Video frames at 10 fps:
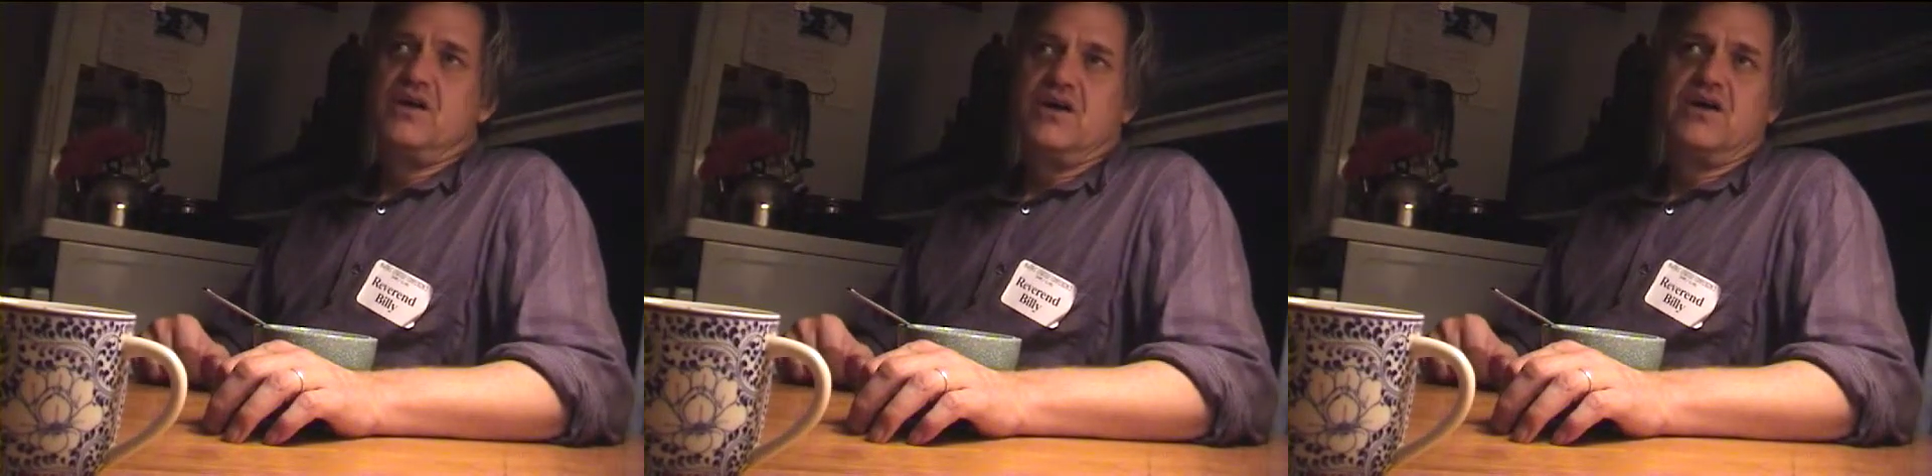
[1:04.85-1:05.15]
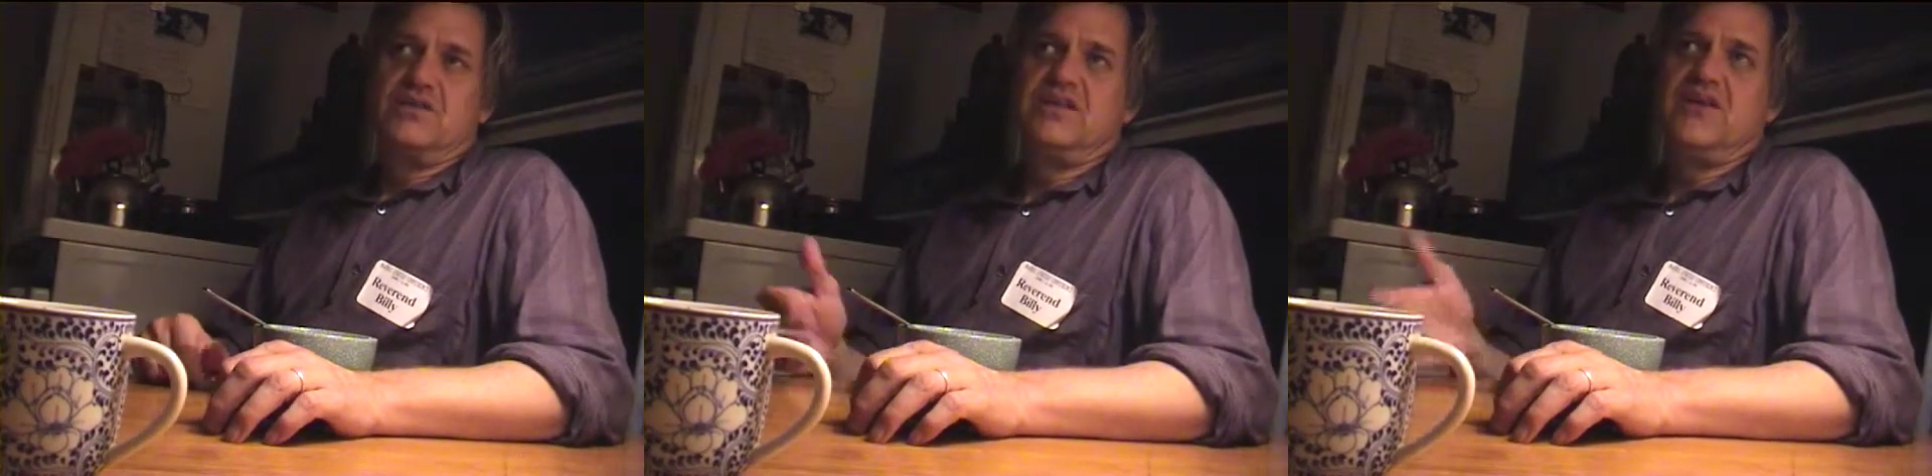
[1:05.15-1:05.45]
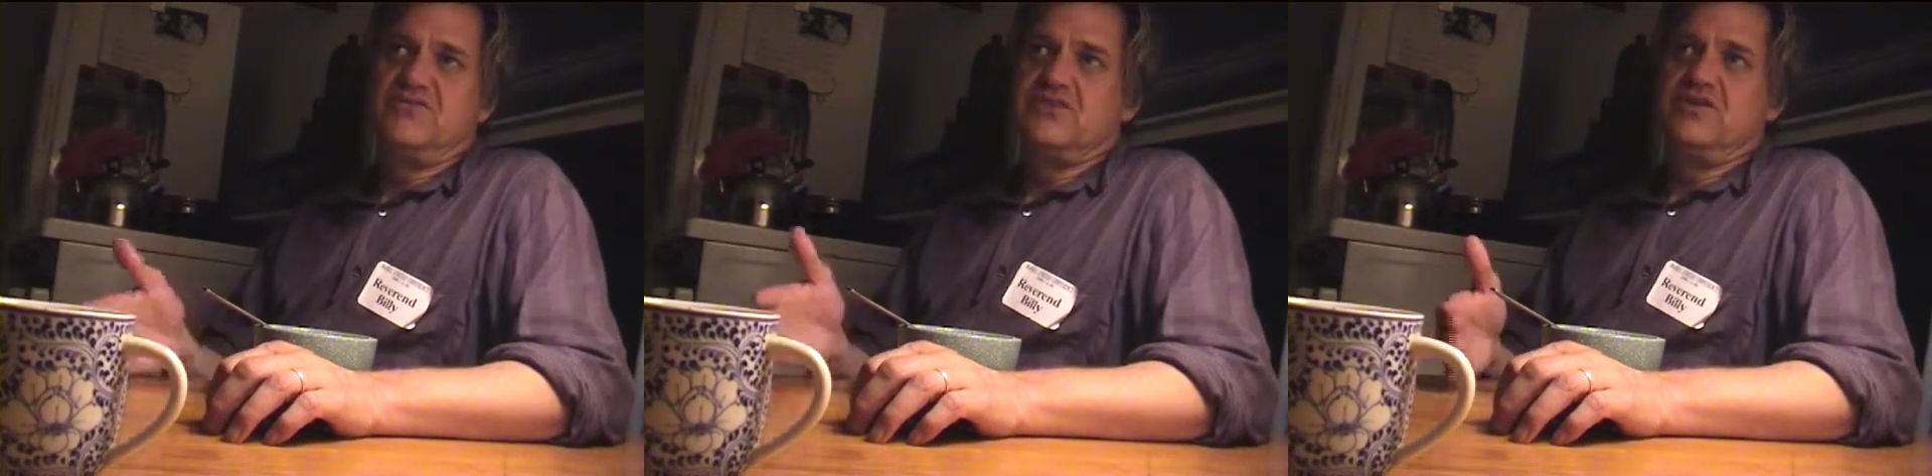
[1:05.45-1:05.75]

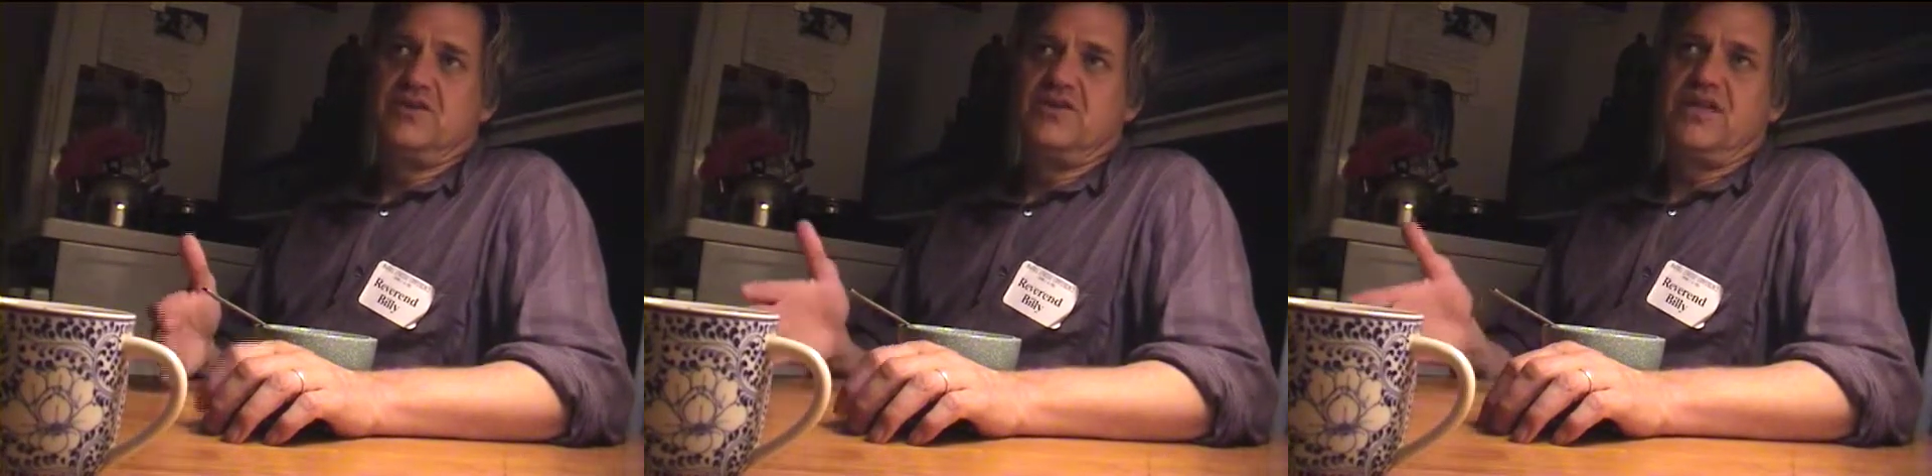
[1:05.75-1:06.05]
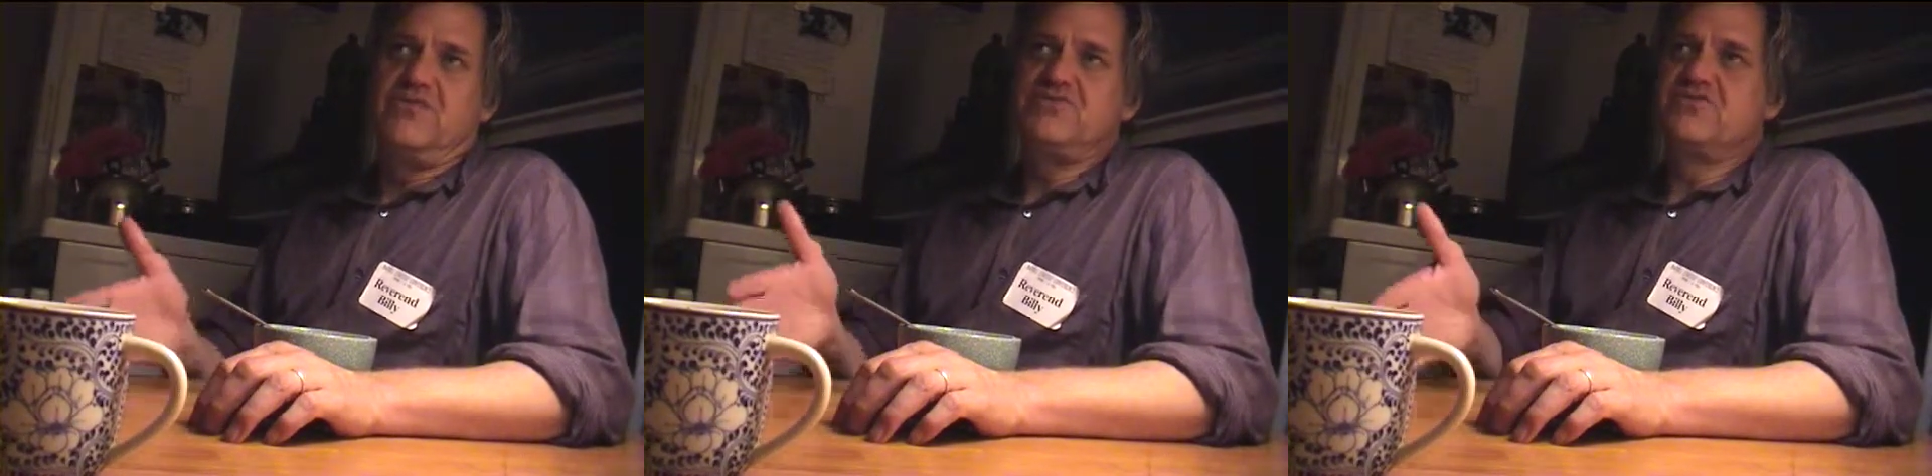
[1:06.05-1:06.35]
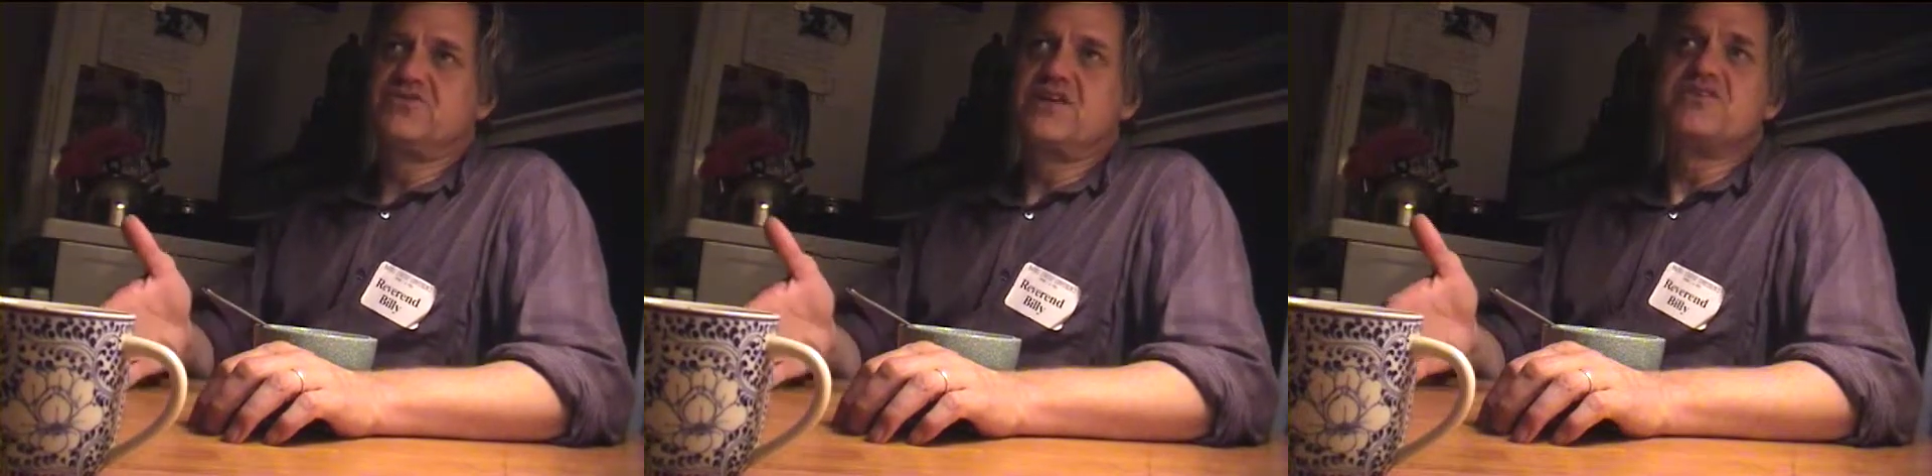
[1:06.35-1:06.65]
left
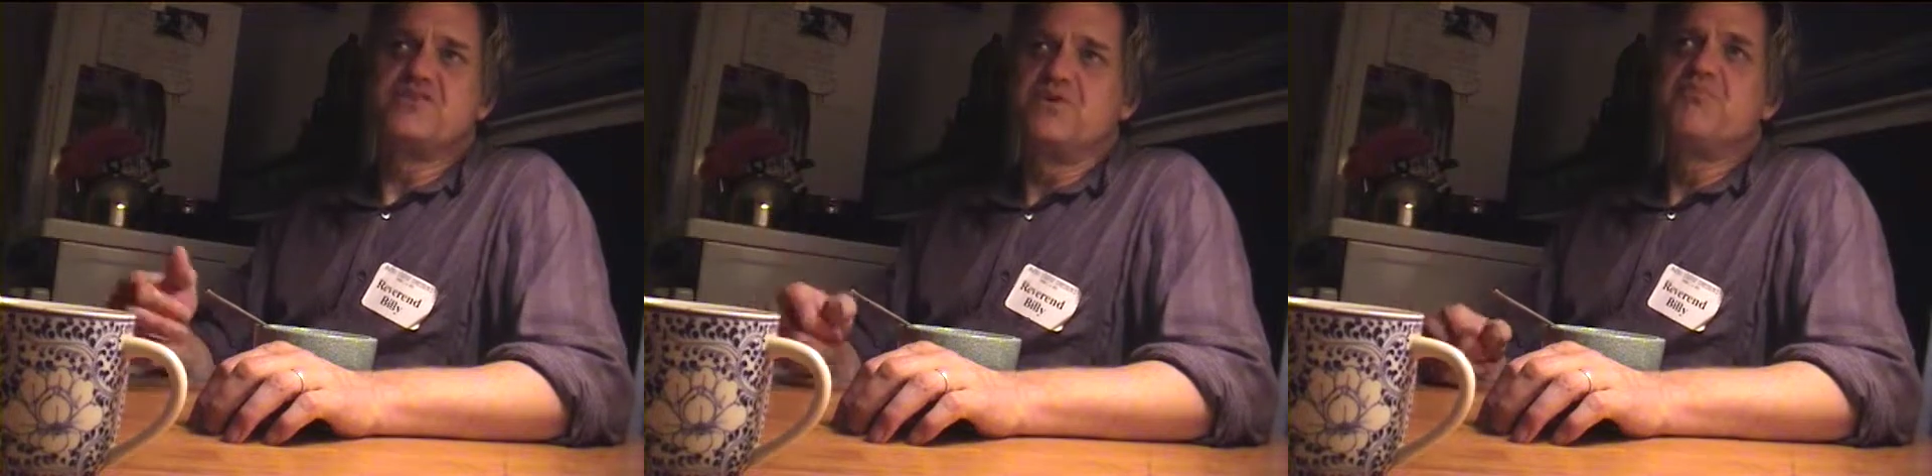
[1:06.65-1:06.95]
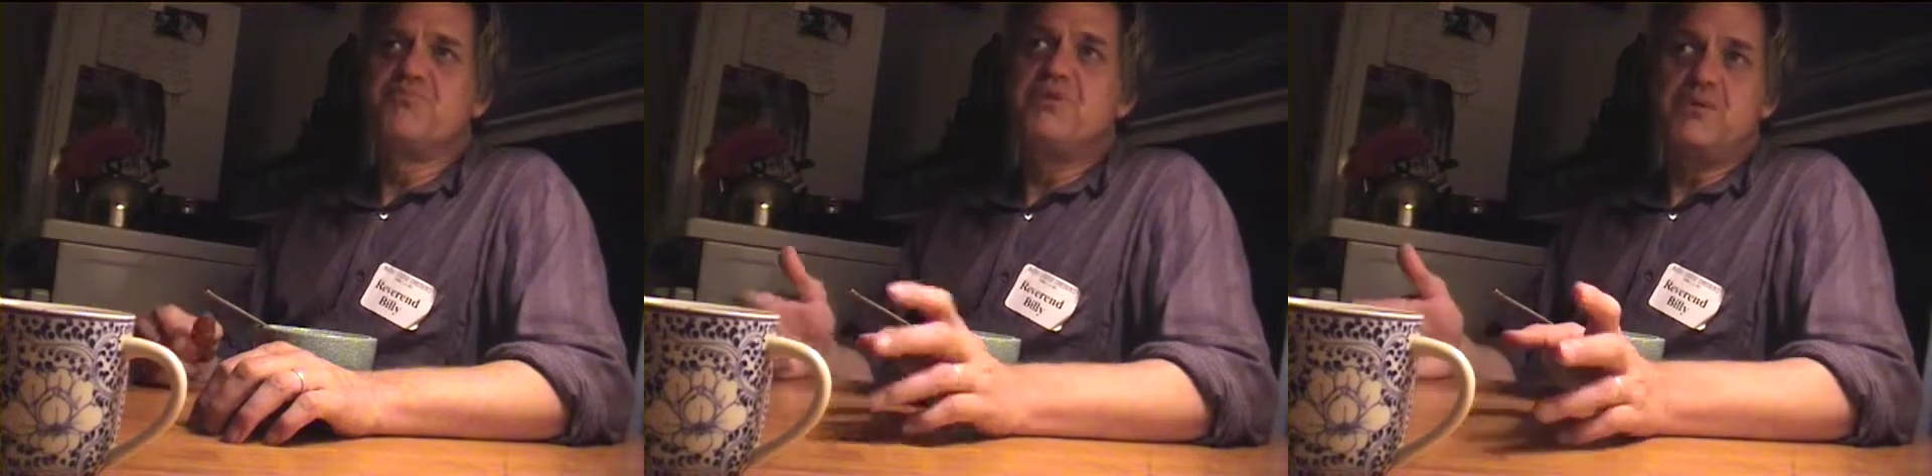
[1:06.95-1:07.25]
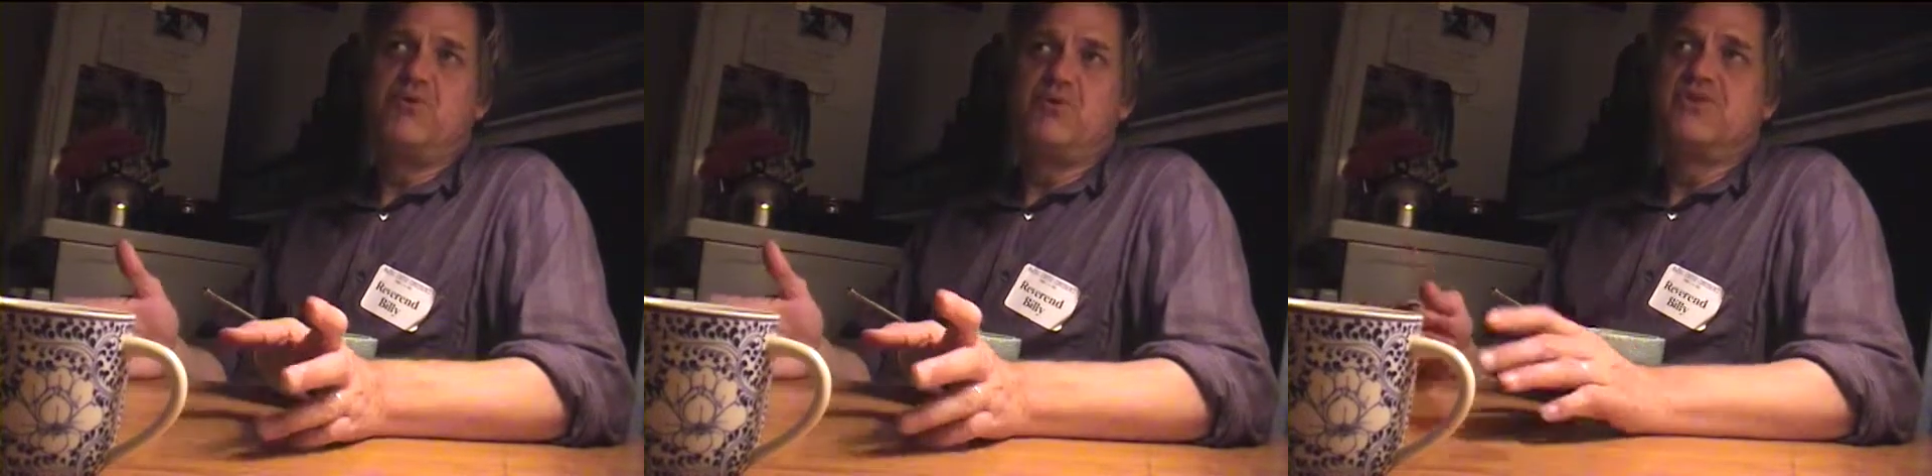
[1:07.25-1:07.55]
of center people.